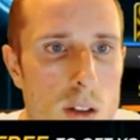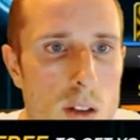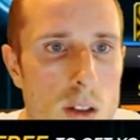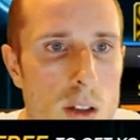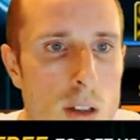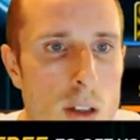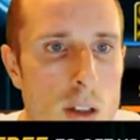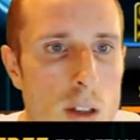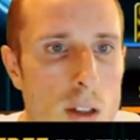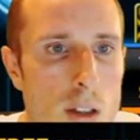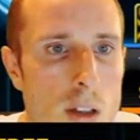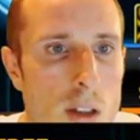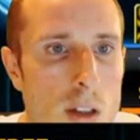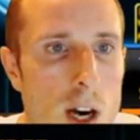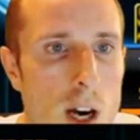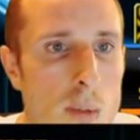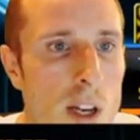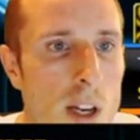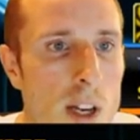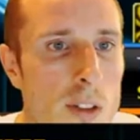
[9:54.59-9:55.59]
top level
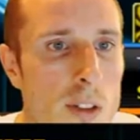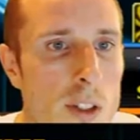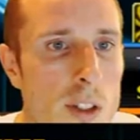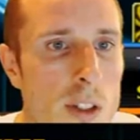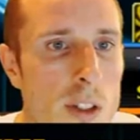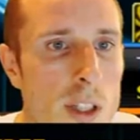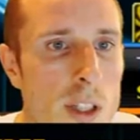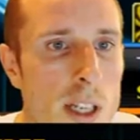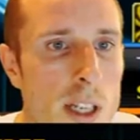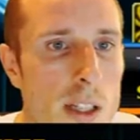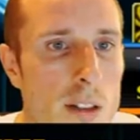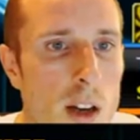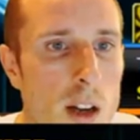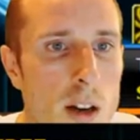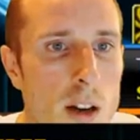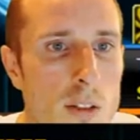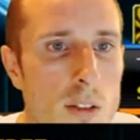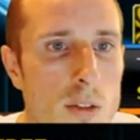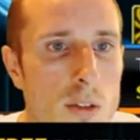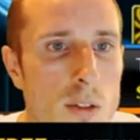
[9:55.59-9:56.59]
knit stuff.
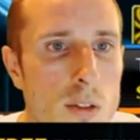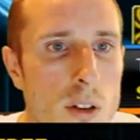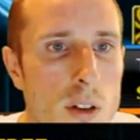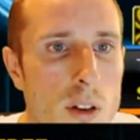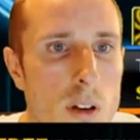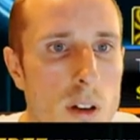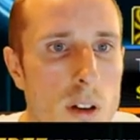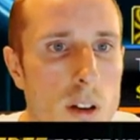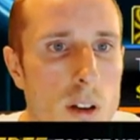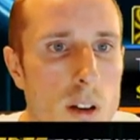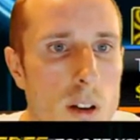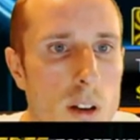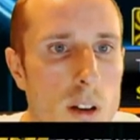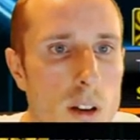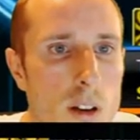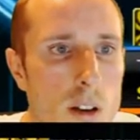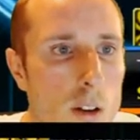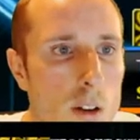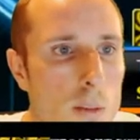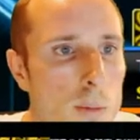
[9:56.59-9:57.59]

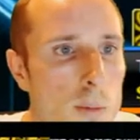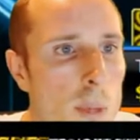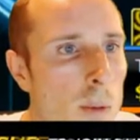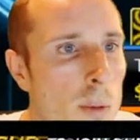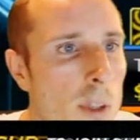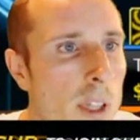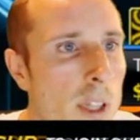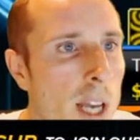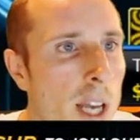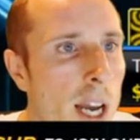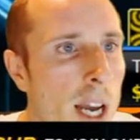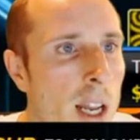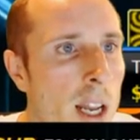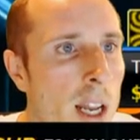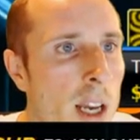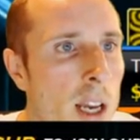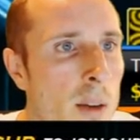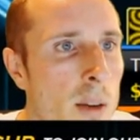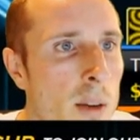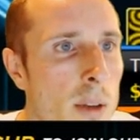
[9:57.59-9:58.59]
Bubble dynamics
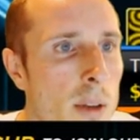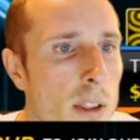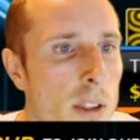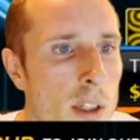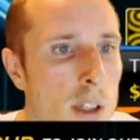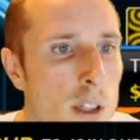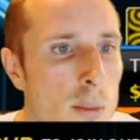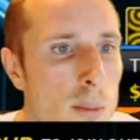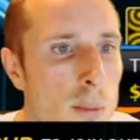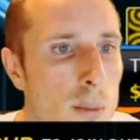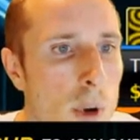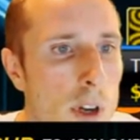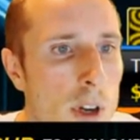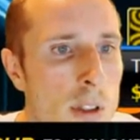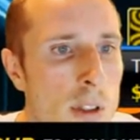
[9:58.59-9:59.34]
are important.